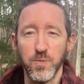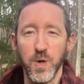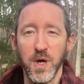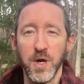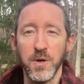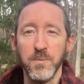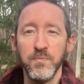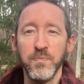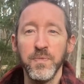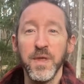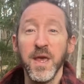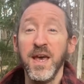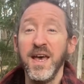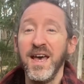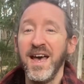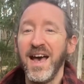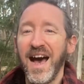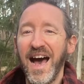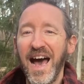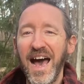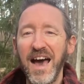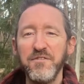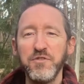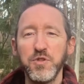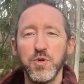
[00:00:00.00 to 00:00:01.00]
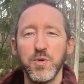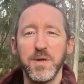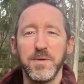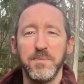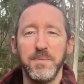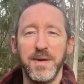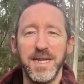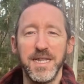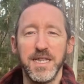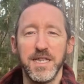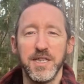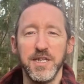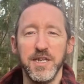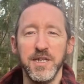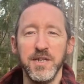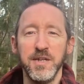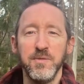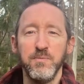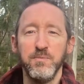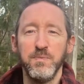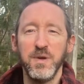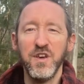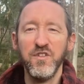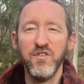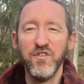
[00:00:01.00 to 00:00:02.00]
Well, I have to admit that
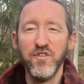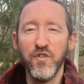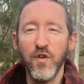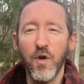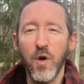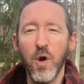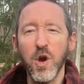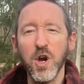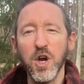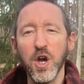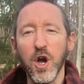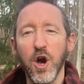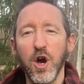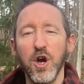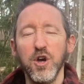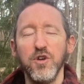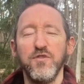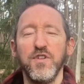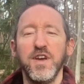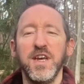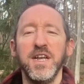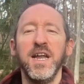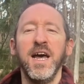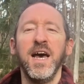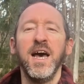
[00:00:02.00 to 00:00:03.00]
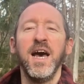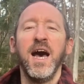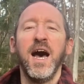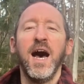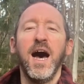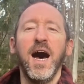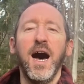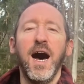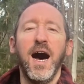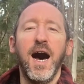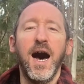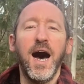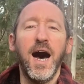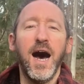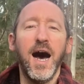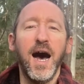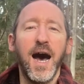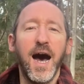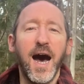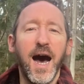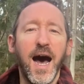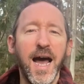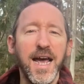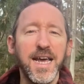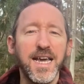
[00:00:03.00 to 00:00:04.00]
before COVID,
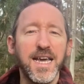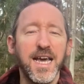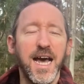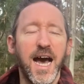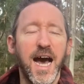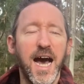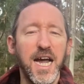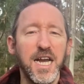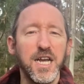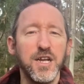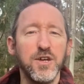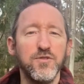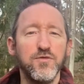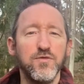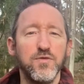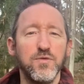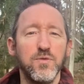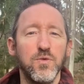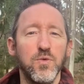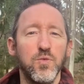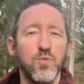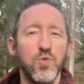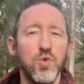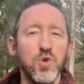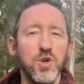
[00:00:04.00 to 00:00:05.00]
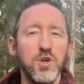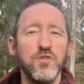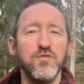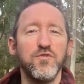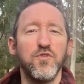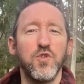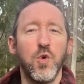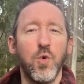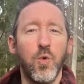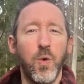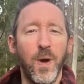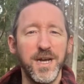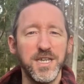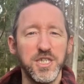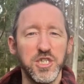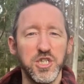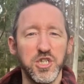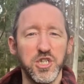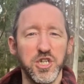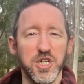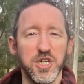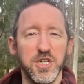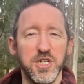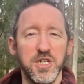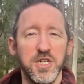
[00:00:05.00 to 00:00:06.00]
I kind of would have
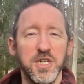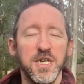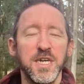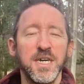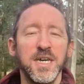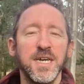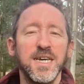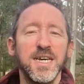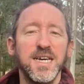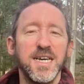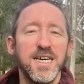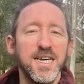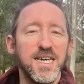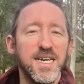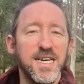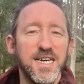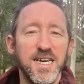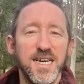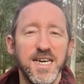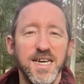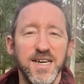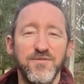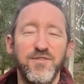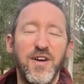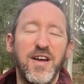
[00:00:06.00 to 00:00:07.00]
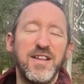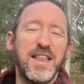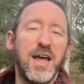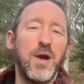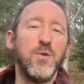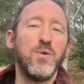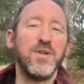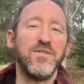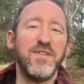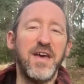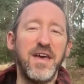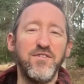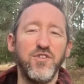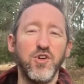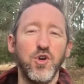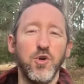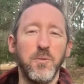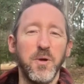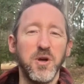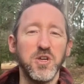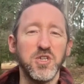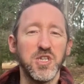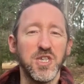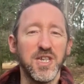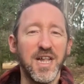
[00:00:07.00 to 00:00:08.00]
questioned, in fact, I would have even
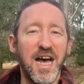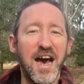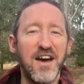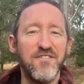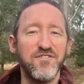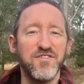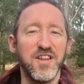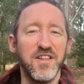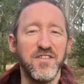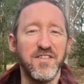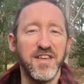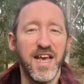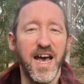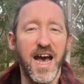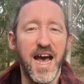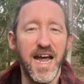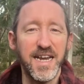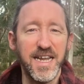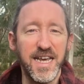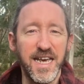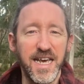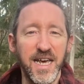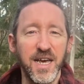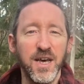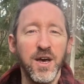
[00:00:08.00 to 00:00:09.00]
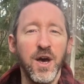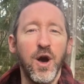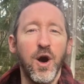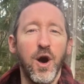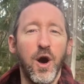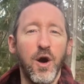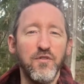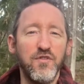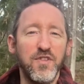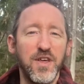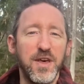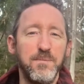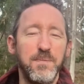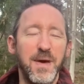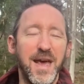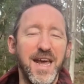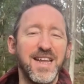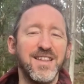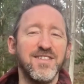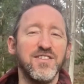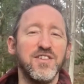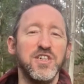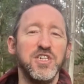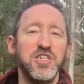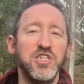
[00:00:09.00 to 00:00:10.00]
almost laughed at the idea of there
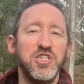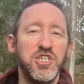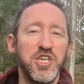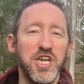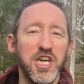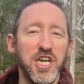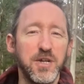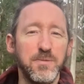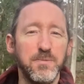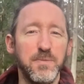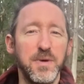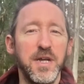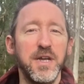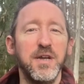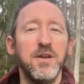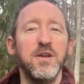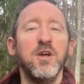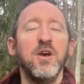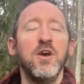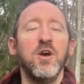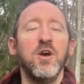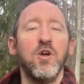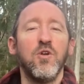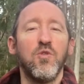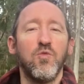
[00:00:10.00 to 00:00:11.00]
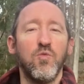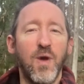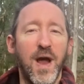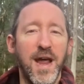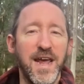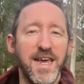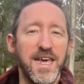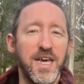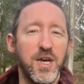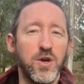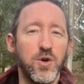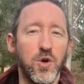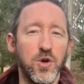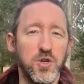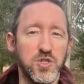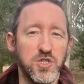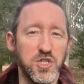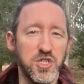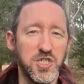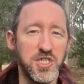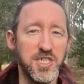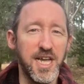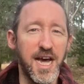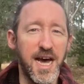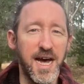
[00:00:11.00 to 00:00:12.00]
being legitimate Reiki
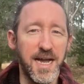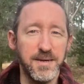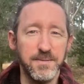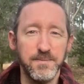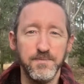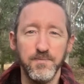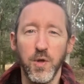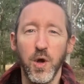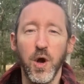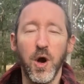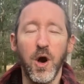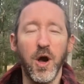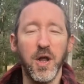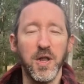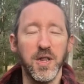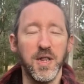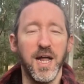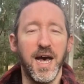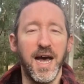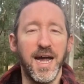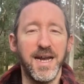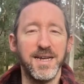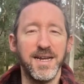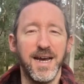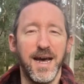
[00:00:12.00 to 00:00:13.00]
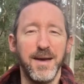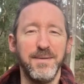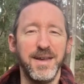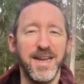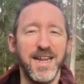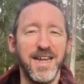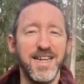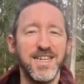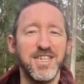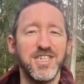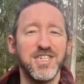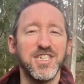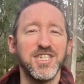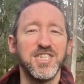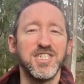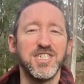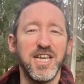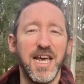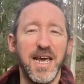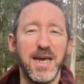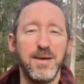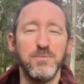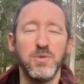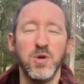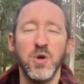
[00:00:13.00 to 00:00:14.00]
courses done online. I mean, it just
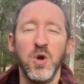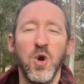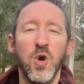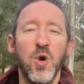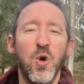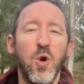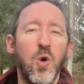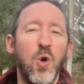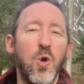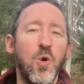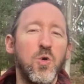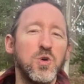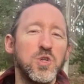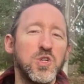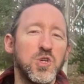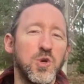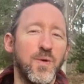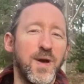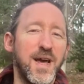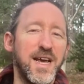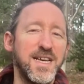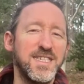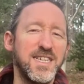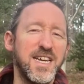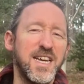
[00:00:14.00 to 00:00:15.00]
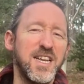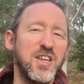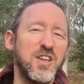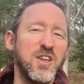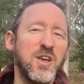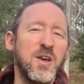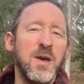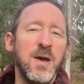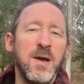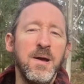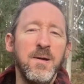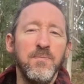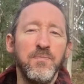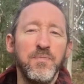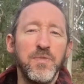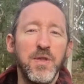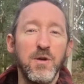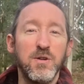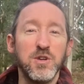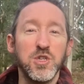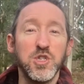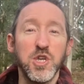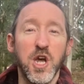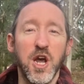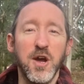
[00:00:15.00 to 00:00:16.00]
seemed all too easy. And there
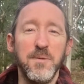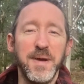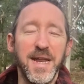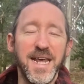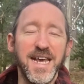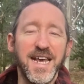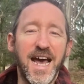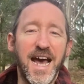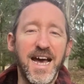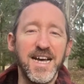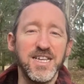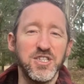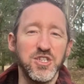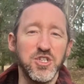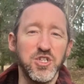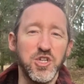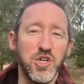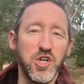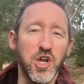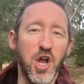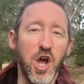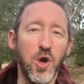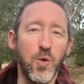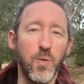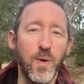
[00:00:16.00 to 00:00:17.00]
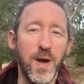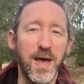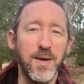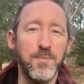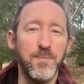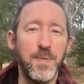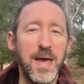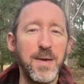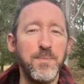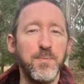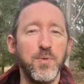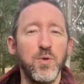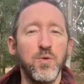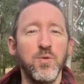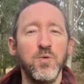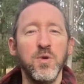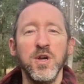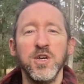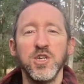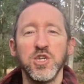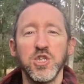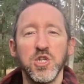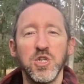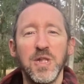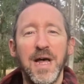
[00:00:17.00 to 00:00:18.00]
are so many cases, where people
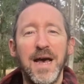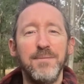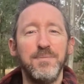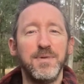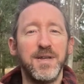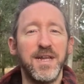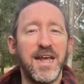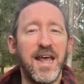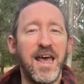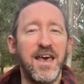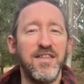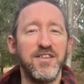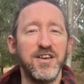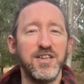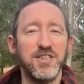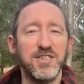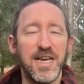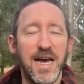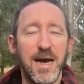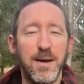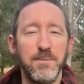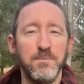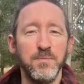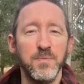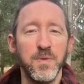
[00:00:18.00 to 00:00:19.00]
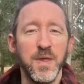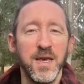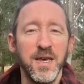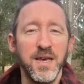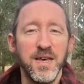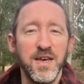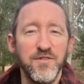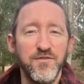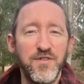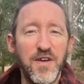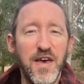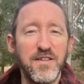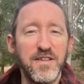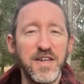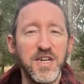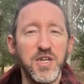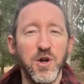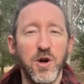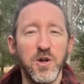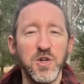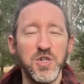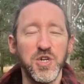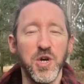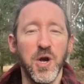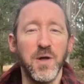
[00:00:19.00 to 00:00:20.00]
slap together some fairly
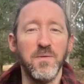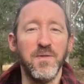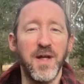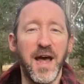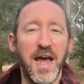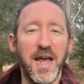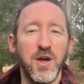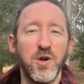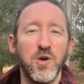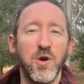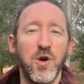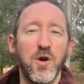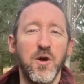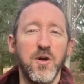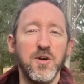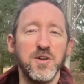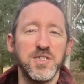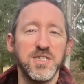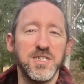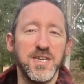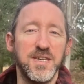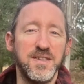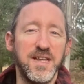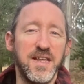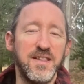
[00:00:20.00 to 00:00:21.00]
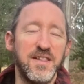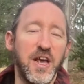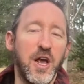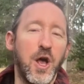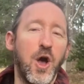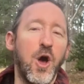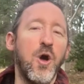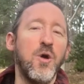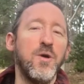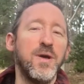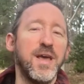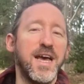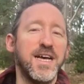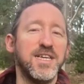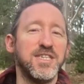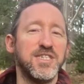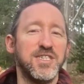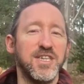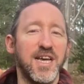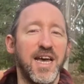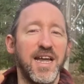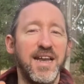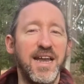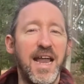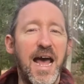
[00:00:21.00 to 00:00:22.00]
dodgy online course and then they go, oh yes,
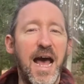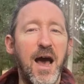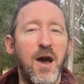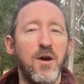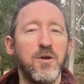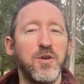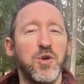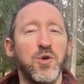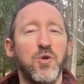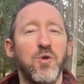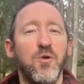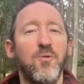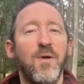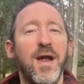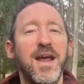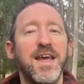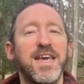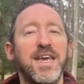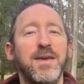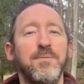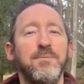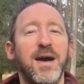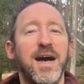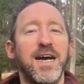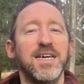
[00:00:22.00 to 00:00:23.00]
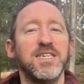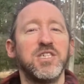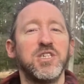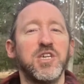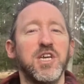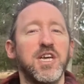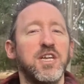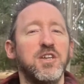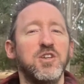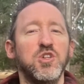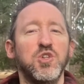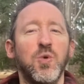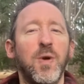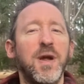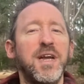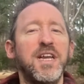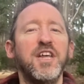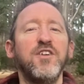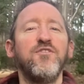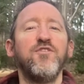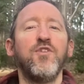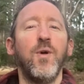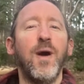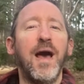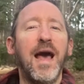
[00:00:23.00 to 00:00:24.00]
and now you're a Reiki master in
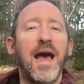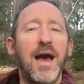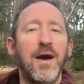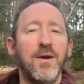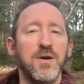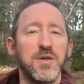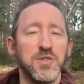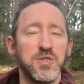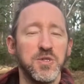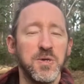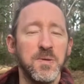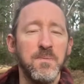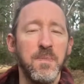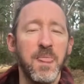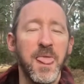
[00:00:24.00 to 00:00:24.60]
24 hours.